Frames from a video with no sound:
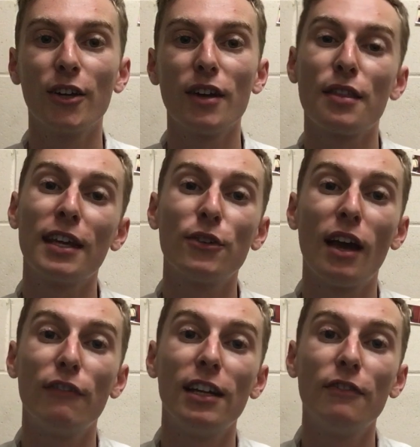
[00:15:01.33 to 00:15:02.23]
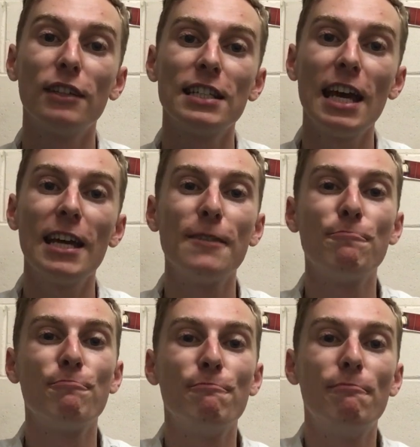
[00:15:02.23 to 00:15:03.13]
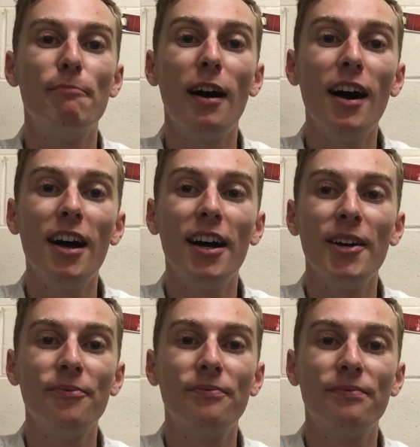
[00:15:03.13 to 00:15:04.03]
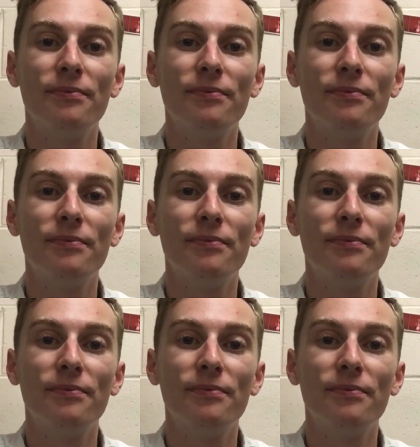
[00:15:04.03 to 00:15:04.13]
great, thank you. Have a lovely day. Bye.